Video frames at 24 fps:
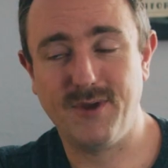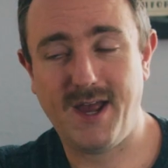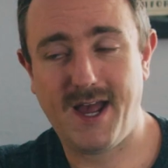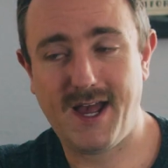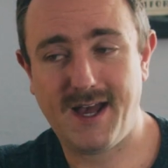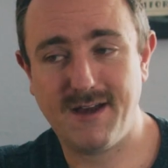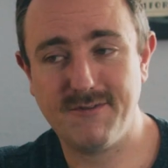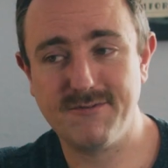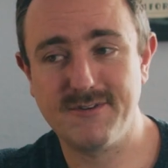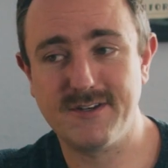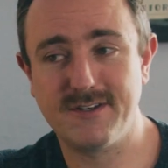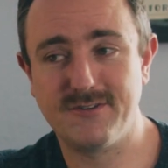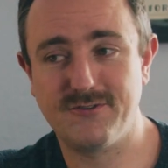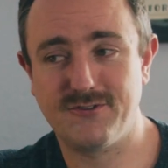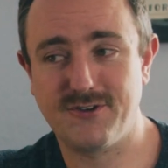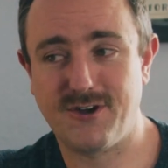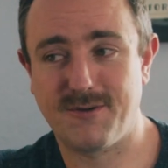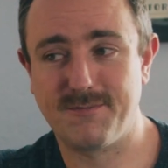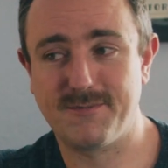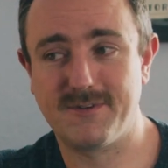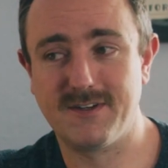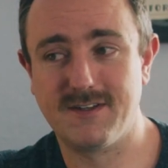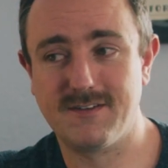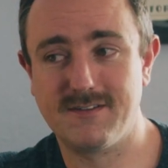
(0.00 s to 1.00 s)
haven't
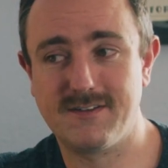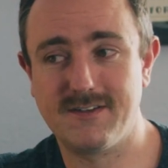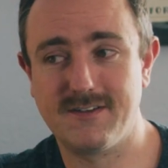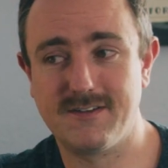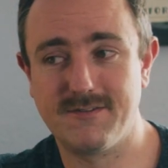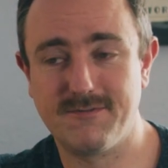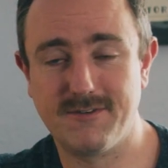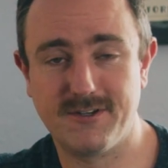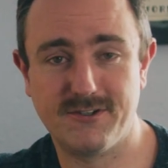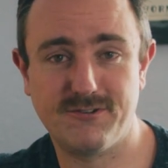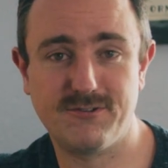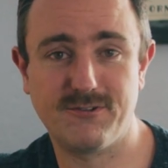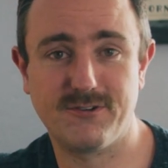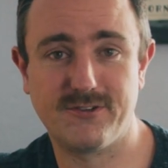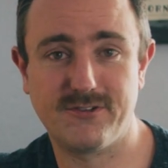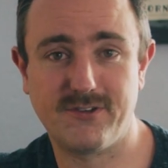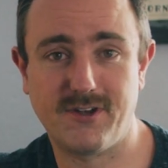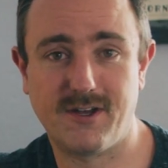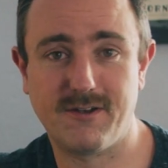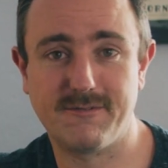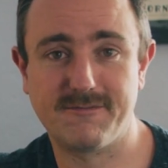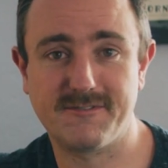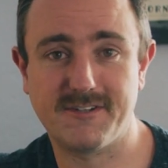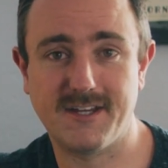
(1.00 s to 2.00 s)
jumped into DaVinci
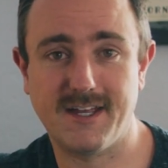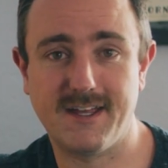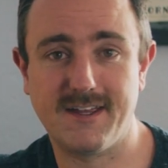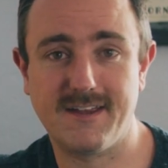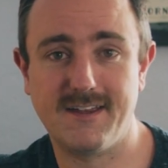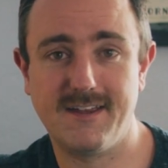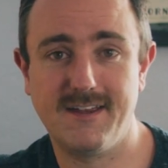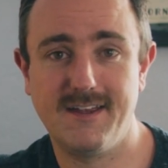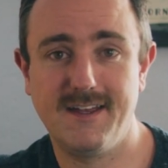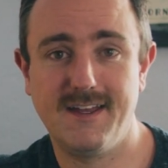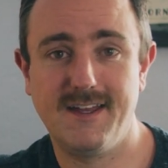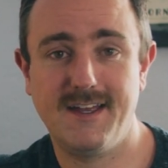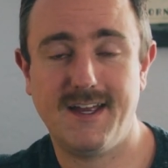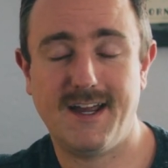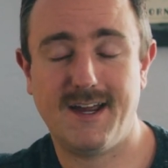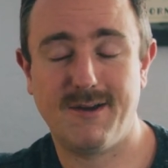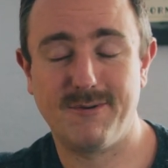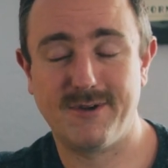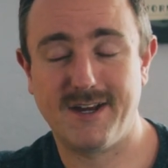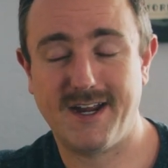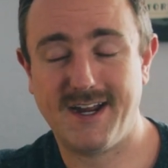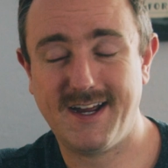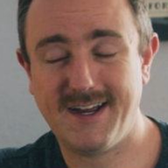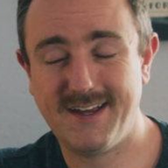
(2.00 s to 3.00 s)
Resolve yet, I
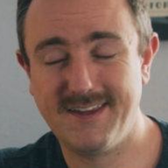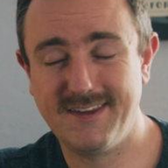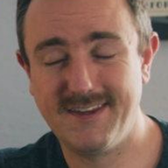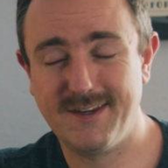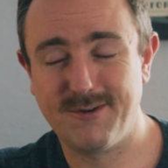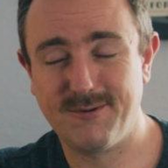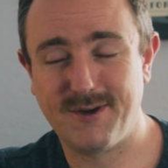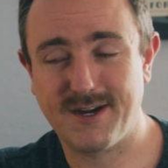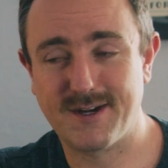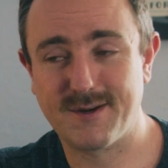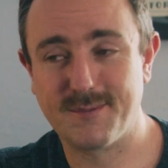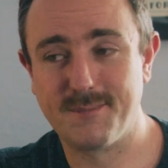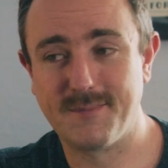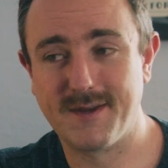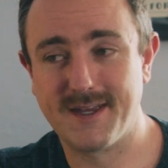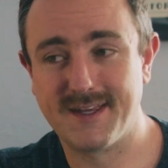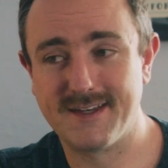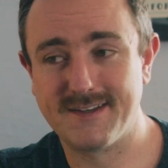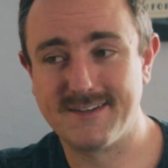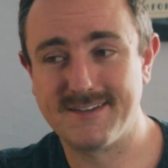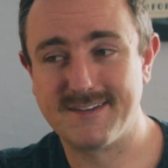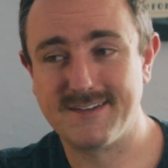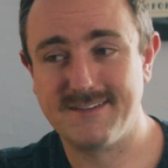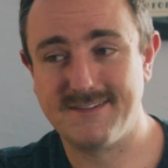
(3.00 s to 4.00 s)
would highly
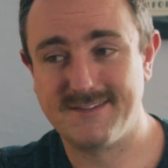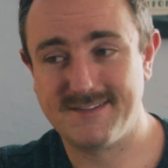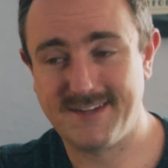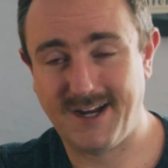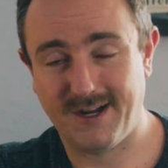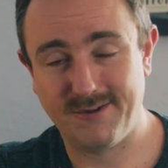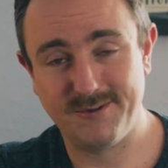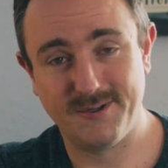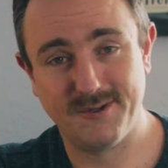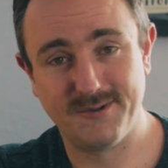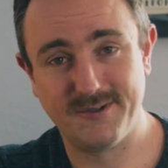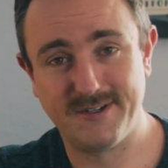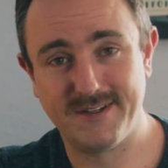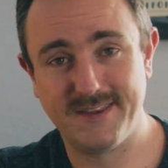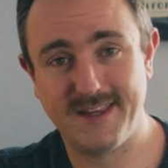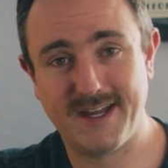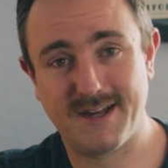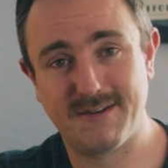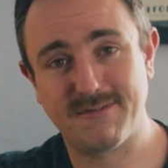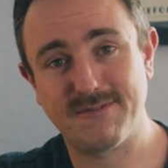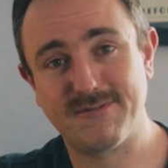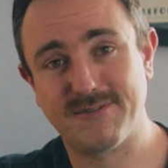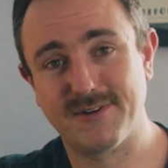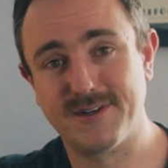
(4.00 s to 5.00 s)
recommend downloading
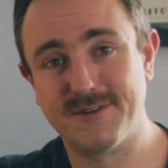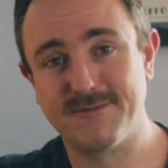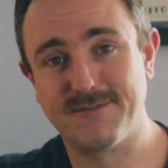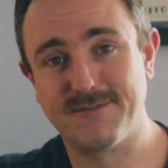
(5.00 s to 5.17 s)
that free